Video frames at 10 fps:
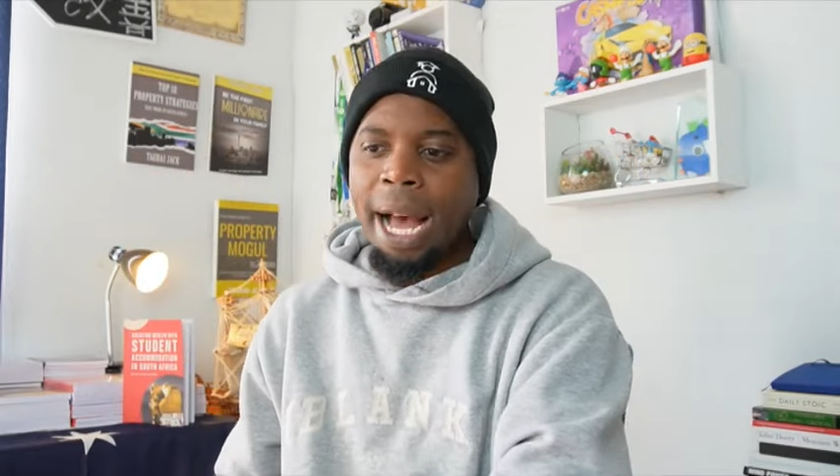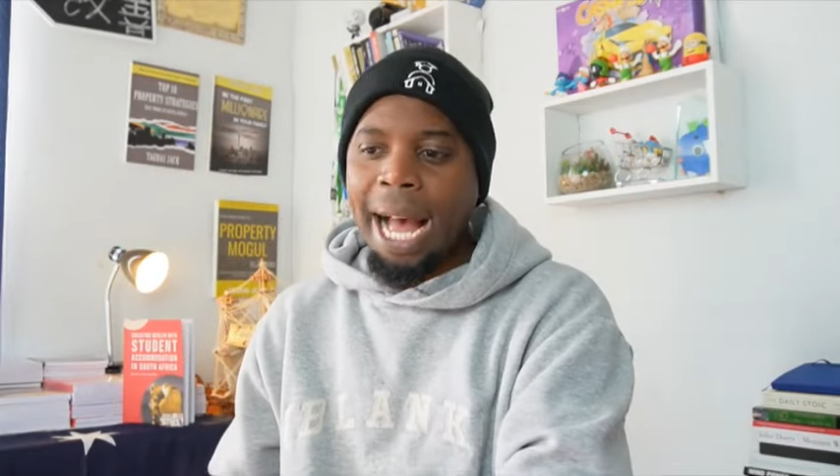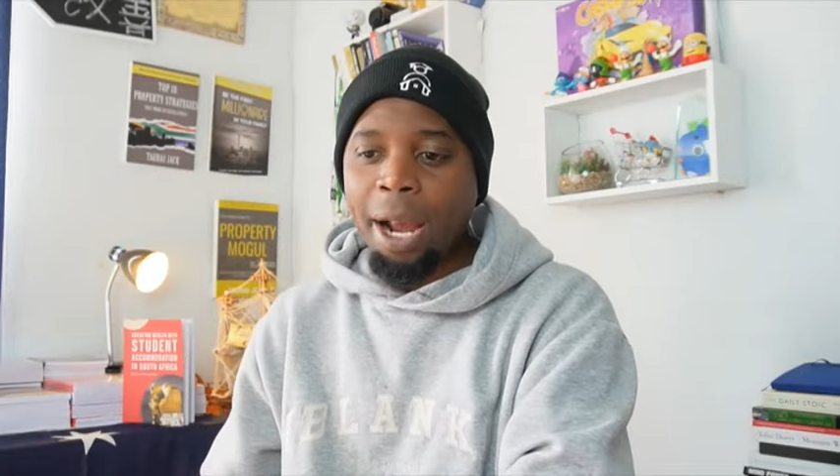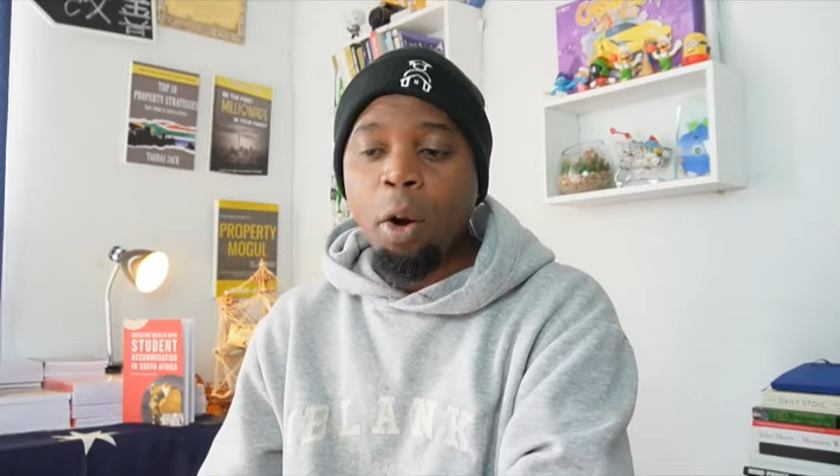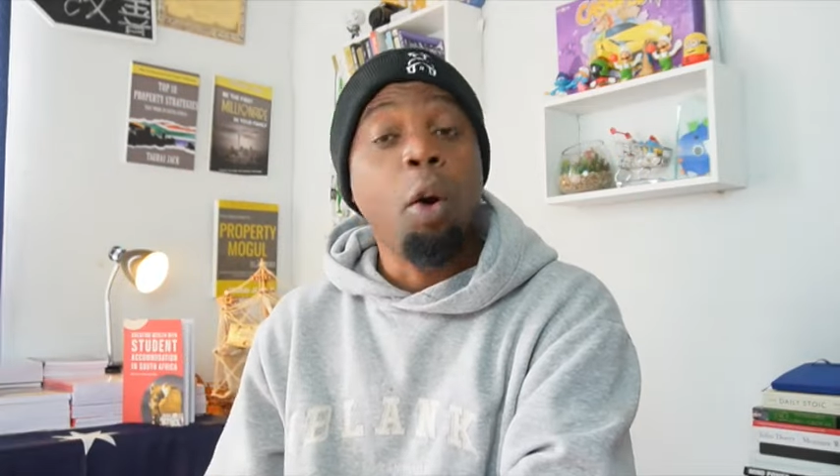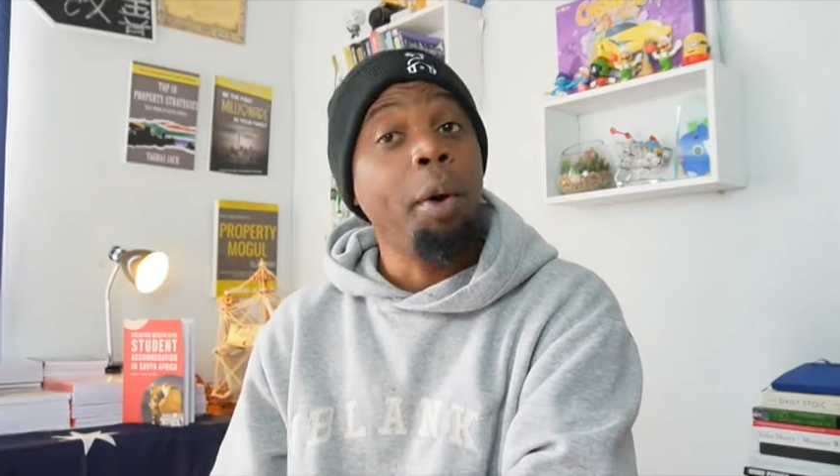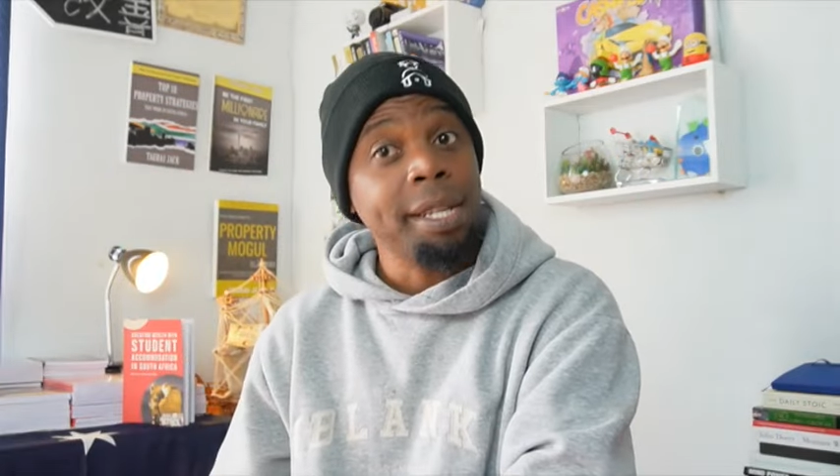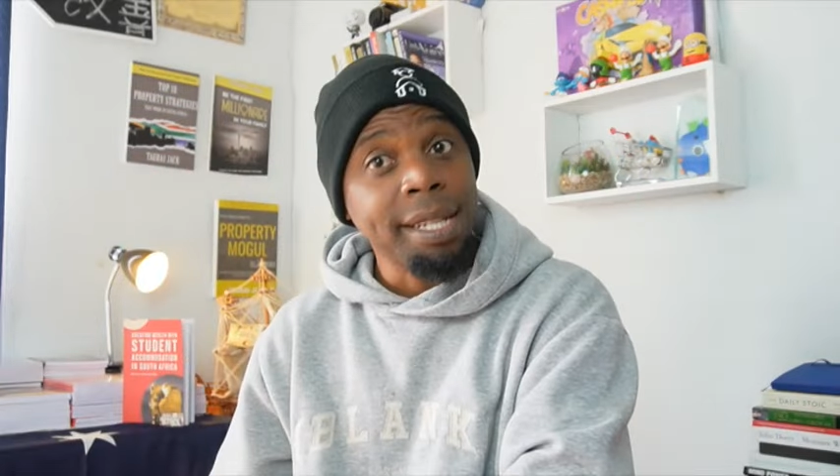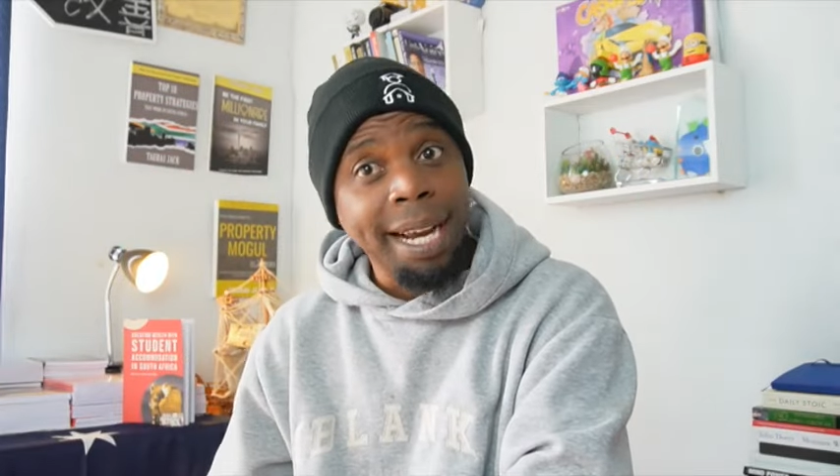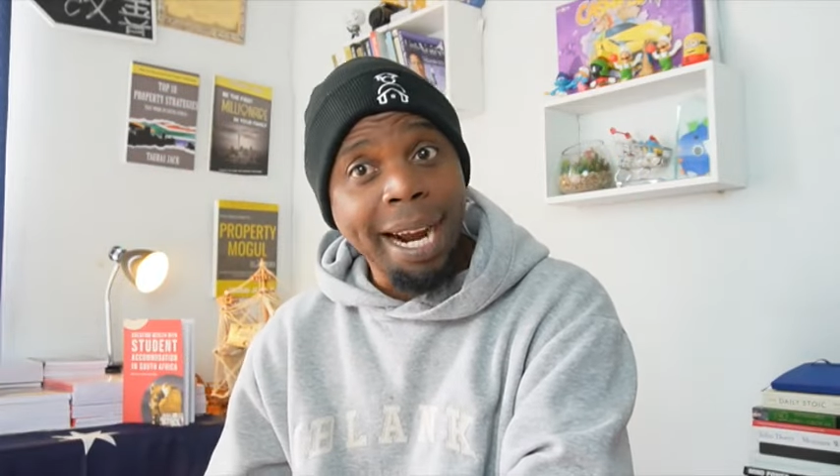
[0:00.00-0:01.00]
I
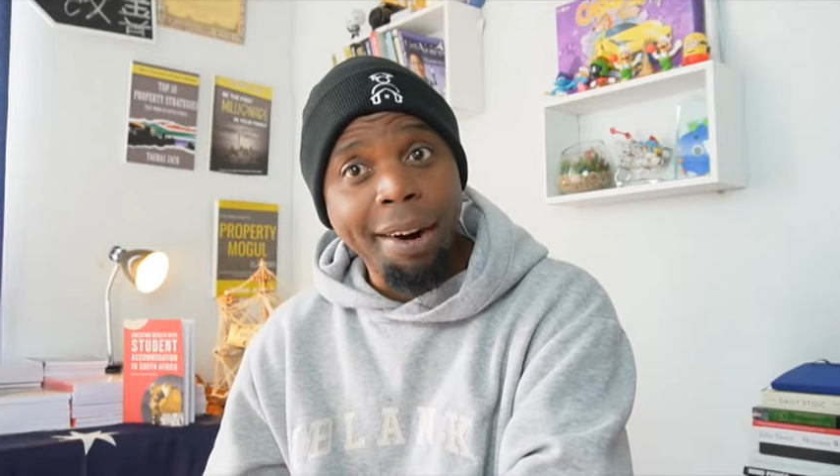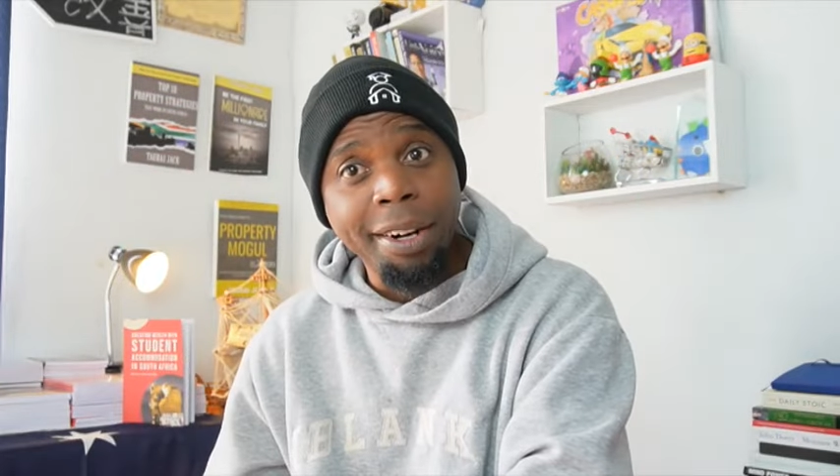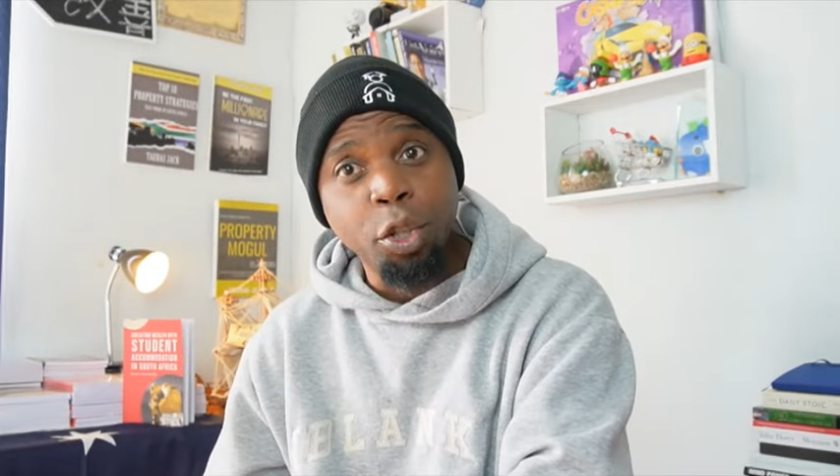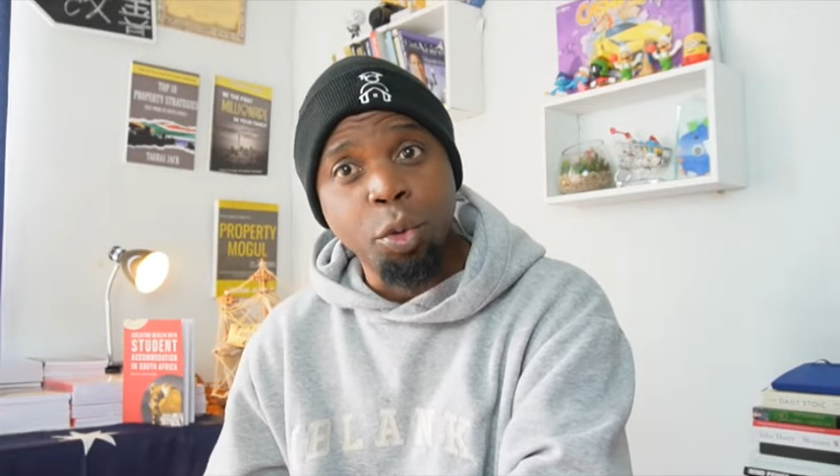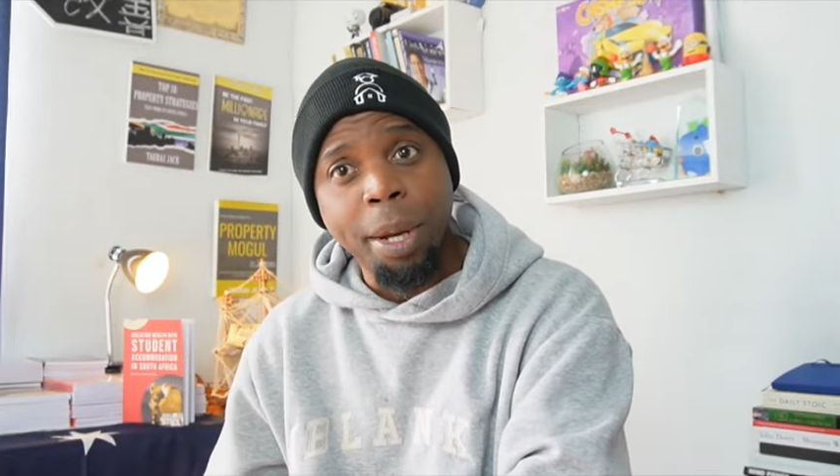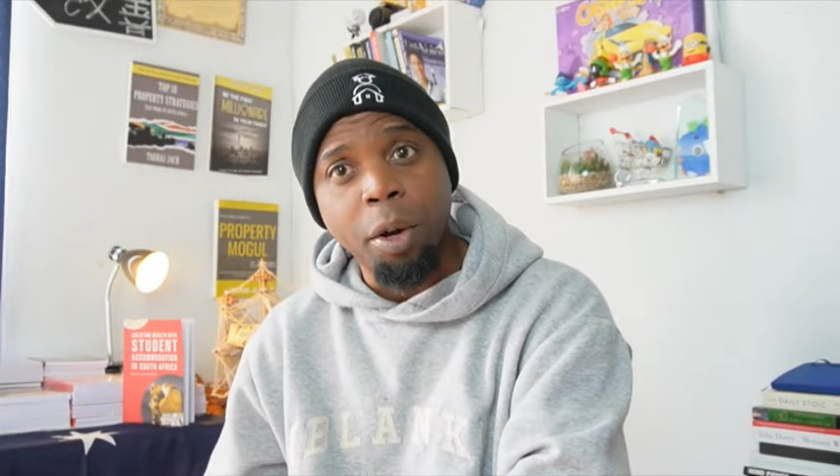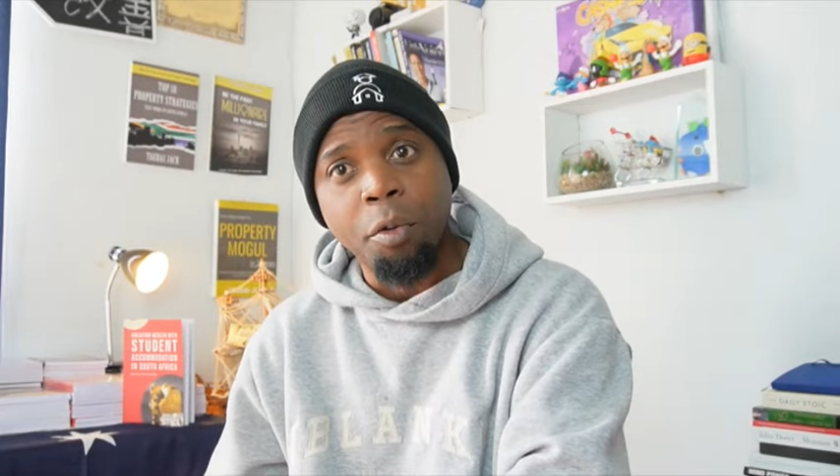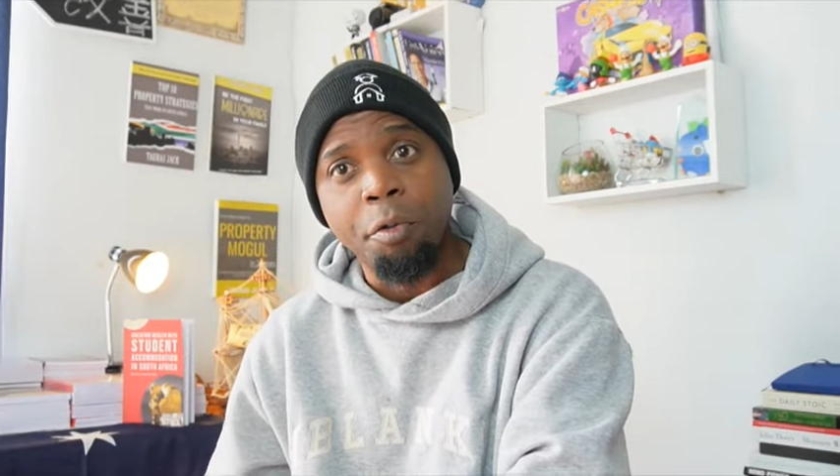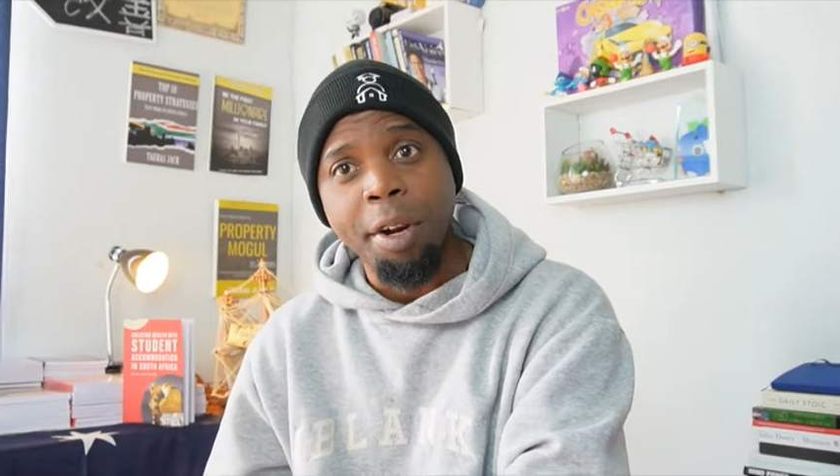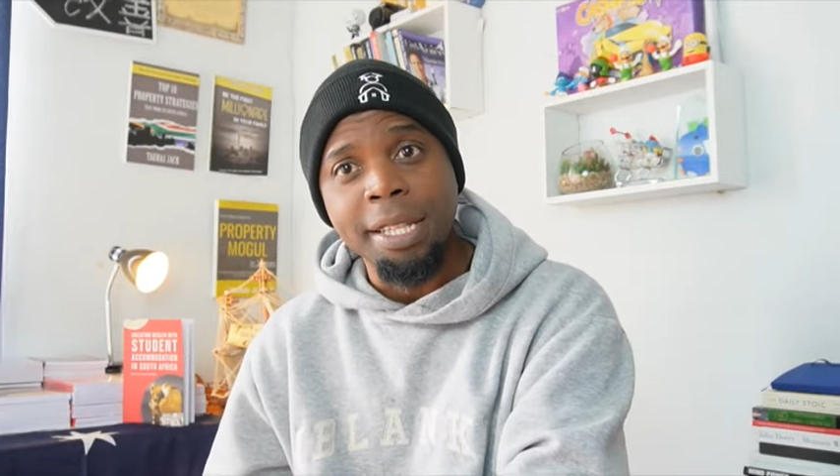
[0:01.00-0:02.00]
always encourage you, my
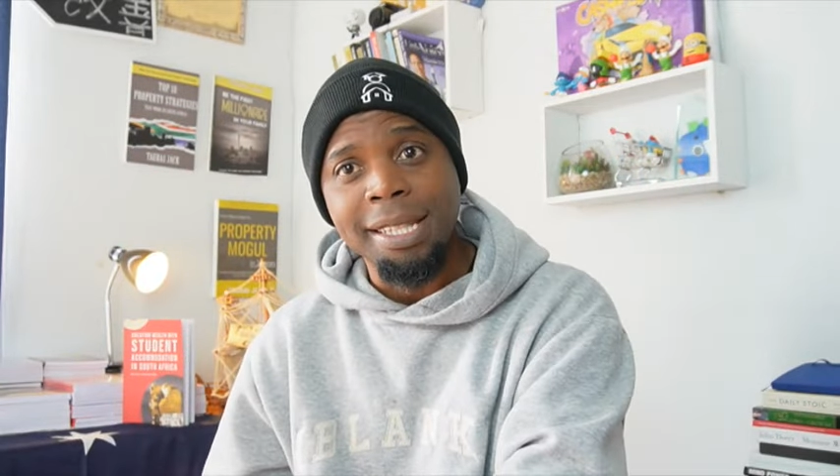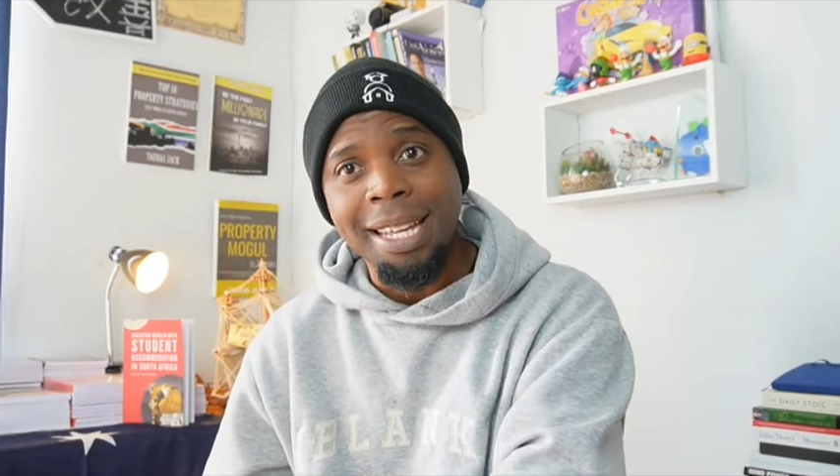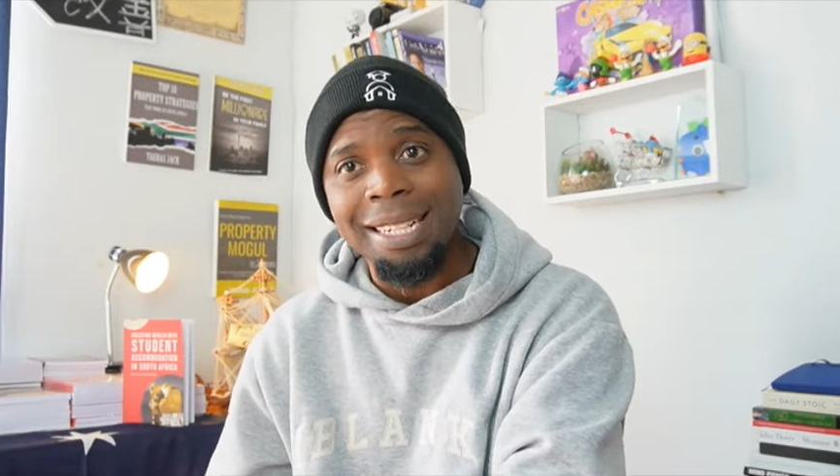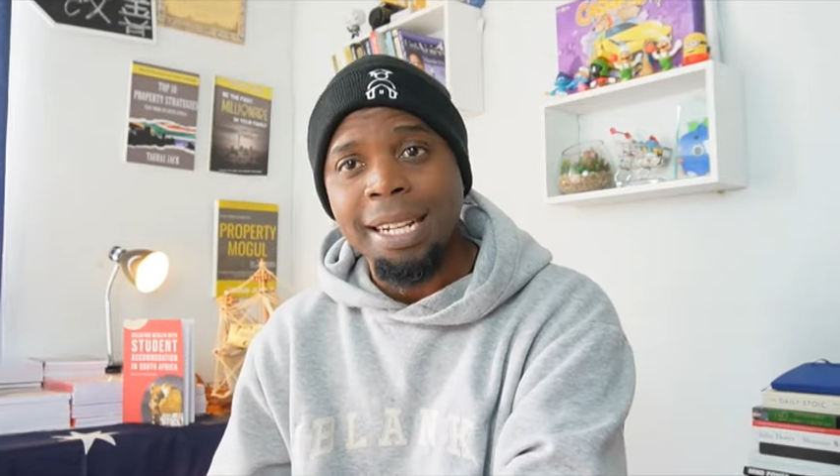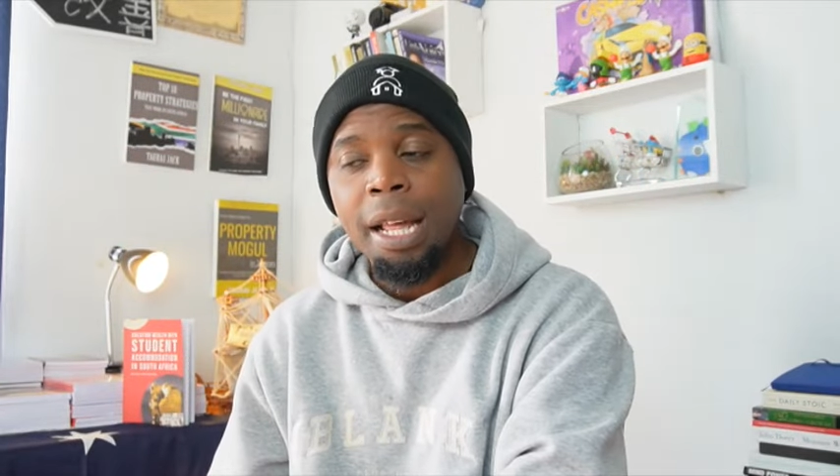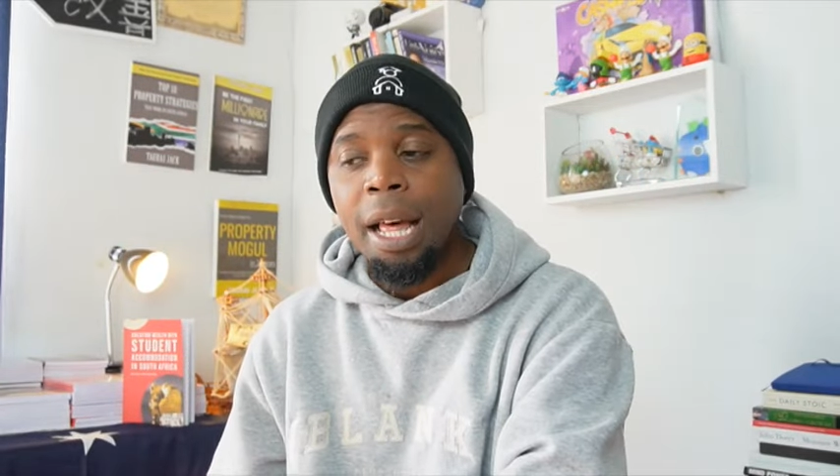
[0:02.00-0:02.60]
good friends, that